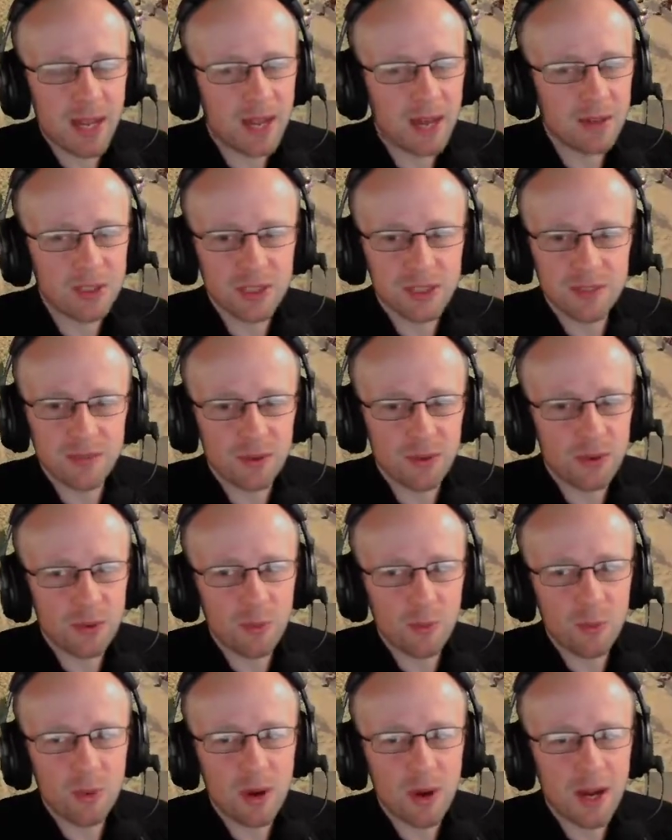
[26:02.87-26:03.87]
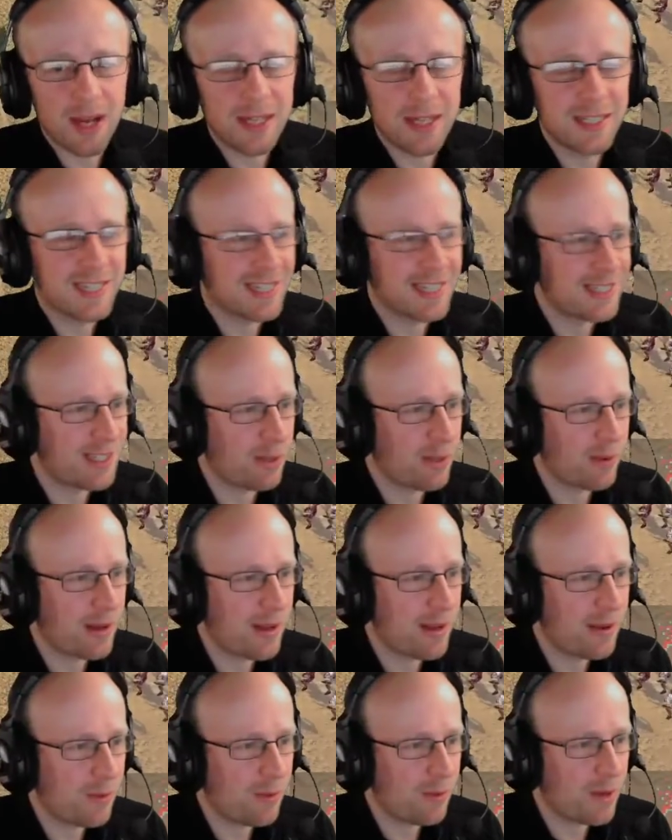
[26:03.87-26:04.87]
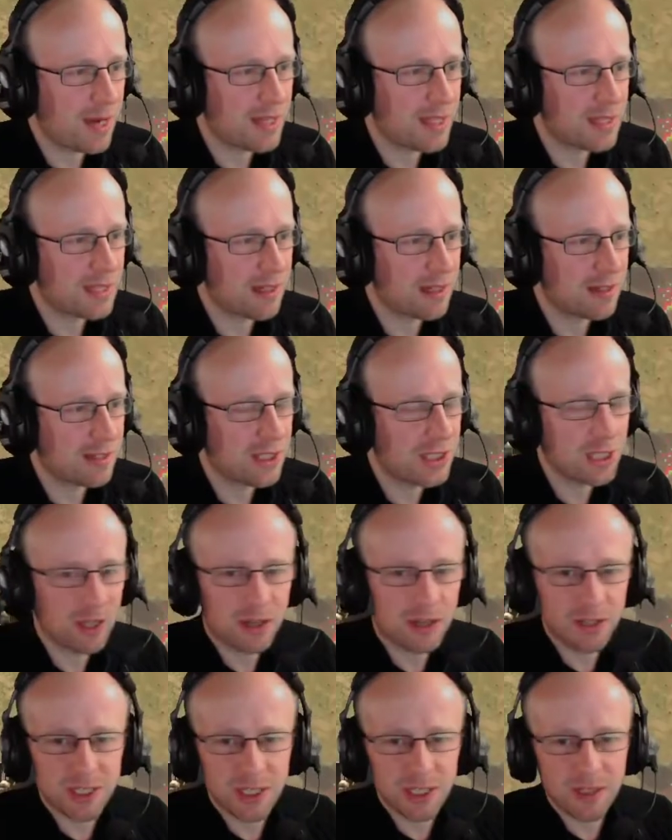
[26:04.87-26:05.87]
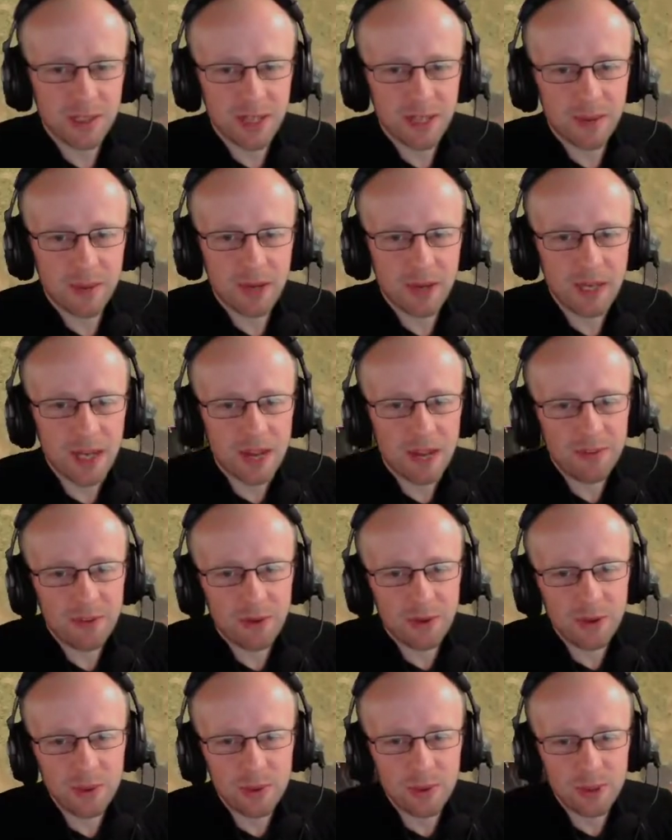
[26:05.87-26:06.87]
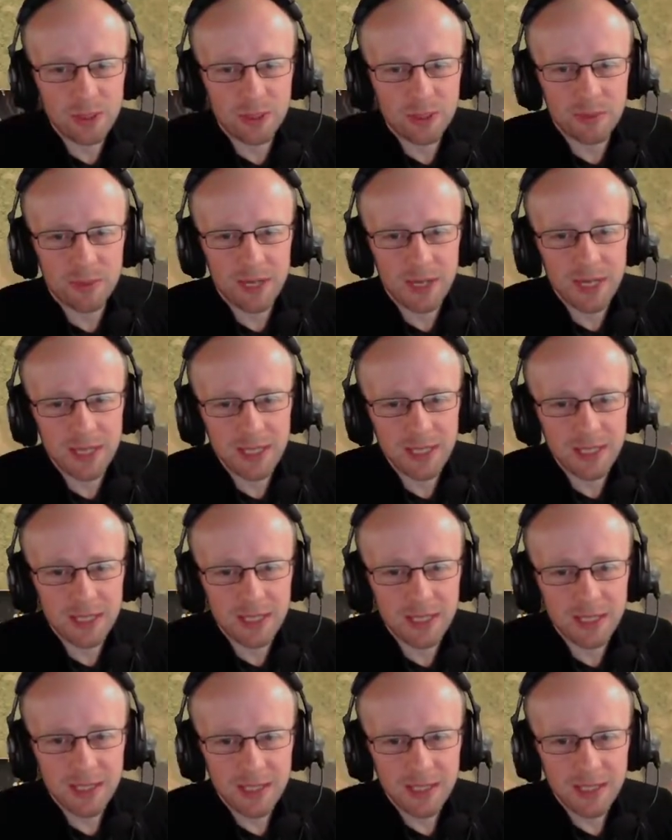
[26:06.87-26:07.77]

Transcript: just thought, why did I do it? Why did I charge in there? I thought they were going to break.